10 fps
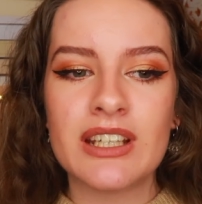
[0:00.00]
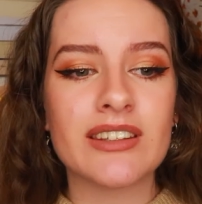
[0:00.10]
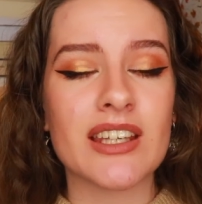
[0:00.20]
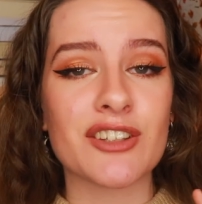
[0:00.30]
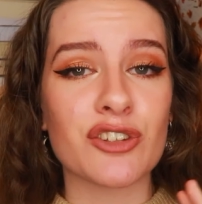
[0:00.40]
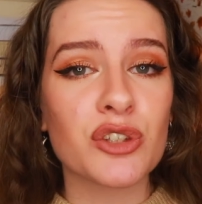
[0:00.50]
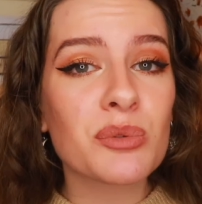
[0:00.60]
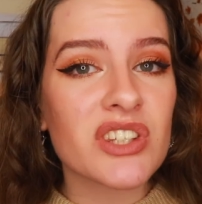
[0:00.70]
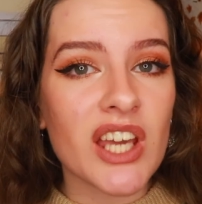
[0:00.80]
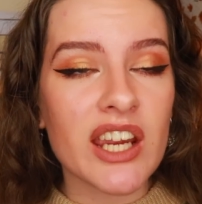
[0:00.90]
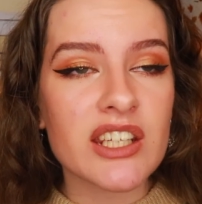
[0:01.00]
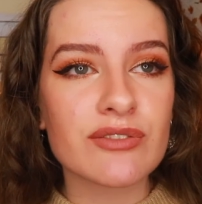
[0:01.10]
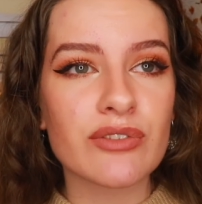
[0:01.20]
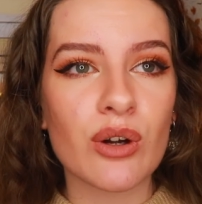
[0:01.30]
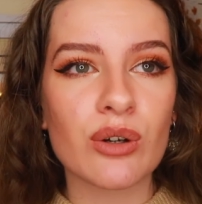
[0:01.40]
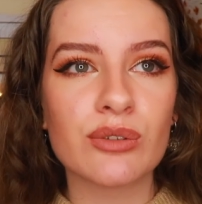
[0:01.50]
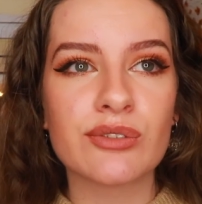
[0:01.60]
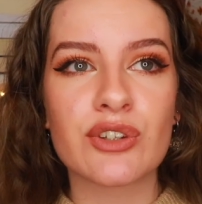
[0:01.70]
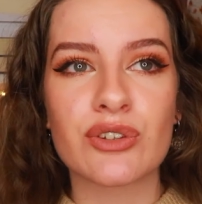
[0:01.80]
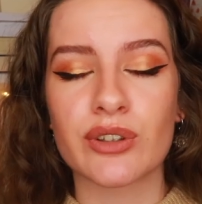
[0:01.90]
There's a suicide
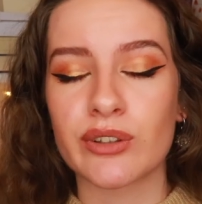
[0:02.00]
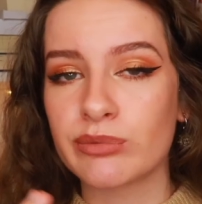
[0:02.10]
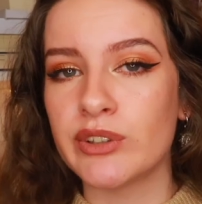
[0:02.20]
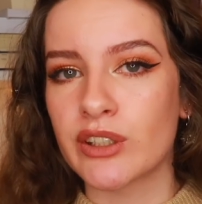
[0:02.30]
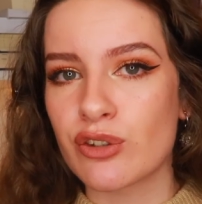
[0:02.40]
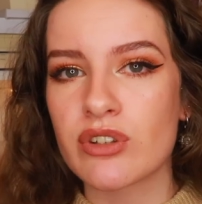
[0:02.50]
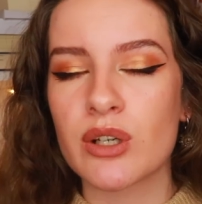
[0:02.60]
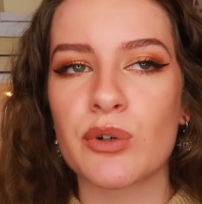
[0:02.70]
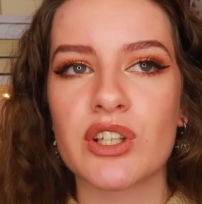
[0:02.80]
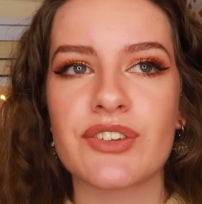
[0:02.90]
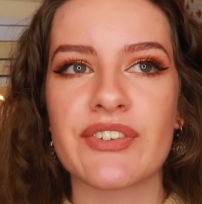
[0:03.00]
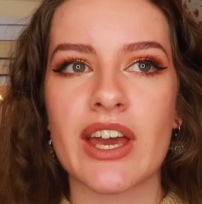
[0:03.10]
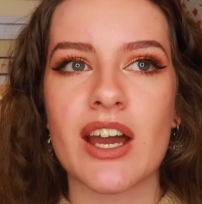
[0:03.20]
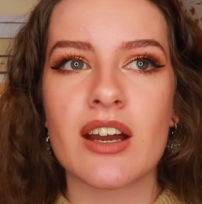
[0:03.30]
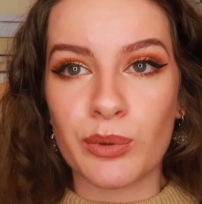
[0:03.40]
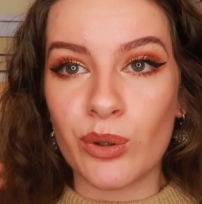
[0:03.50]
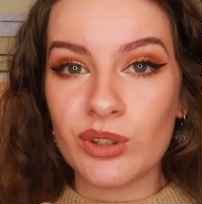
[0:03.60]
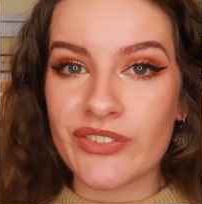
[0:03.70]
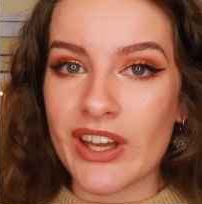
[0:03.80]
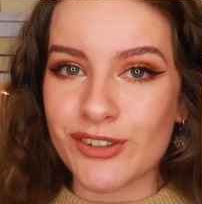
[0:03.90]
involved, so, you know, trigger warnings for that. But all
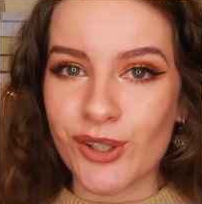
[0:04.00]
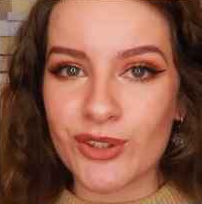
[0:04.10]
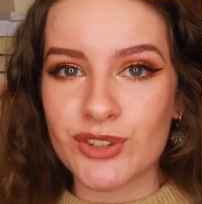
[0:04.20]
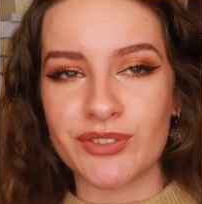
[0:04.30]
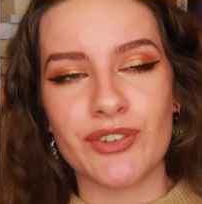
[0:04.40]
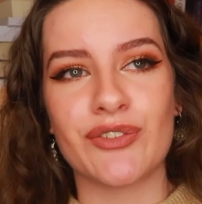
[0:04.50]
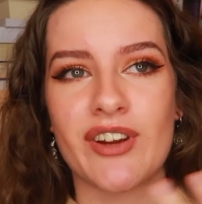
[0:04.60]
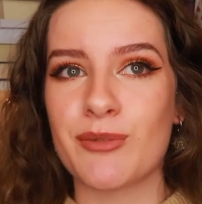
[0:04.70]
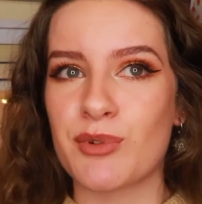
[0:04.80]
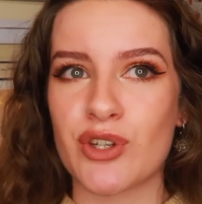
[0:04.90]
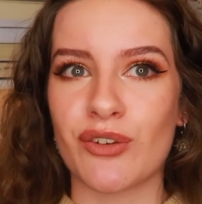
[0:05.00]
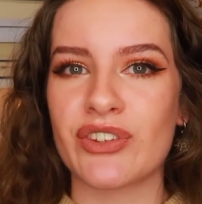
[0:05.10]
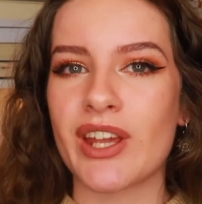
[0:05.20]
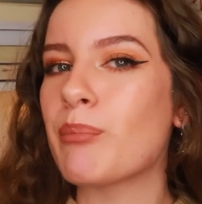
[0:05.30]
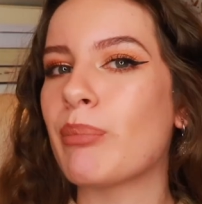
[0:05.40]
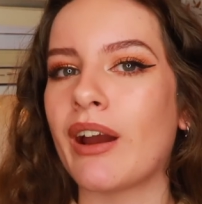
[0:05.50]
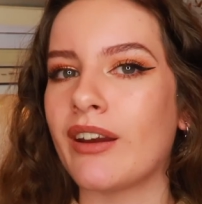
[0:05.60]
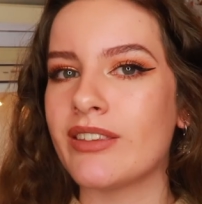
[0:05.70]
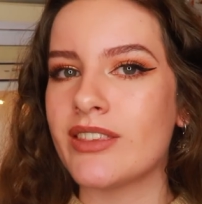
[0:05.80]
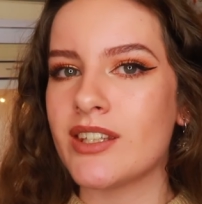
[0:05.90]
of that dark stuff is very much offset
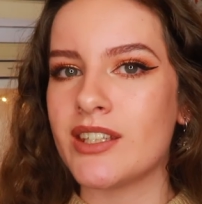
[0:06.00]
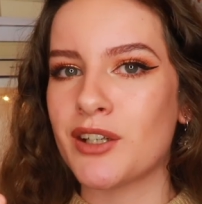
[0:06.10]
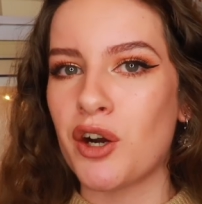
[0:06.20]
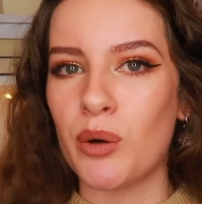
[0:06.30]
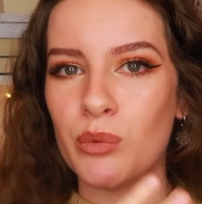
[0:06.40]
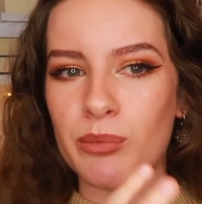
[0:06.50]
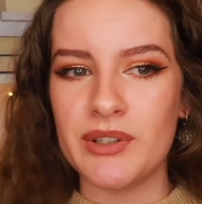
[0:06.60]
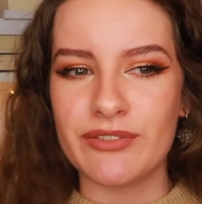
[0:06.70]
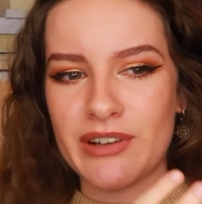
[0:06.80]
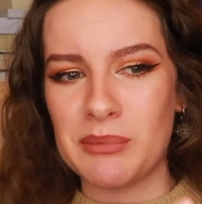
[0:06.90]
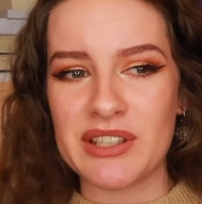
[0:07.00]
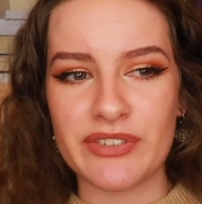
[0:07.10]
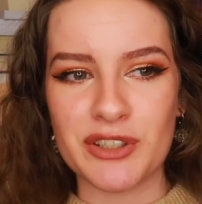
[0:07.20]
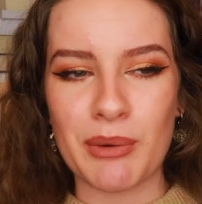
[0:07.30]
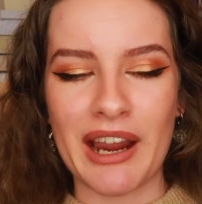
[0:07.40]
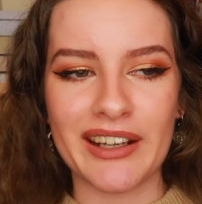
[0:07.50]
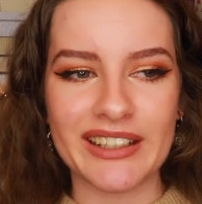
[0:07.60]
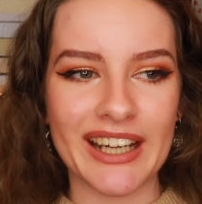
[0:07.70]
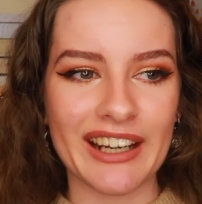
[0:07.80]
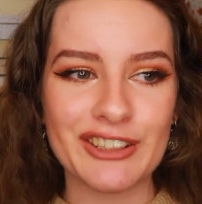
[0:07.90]
by the heartwarming family feel behind
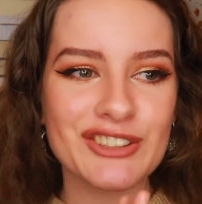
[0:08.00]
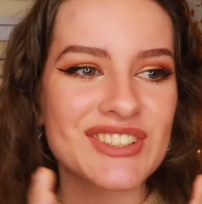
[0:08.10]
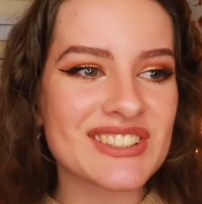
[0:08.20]
it, and I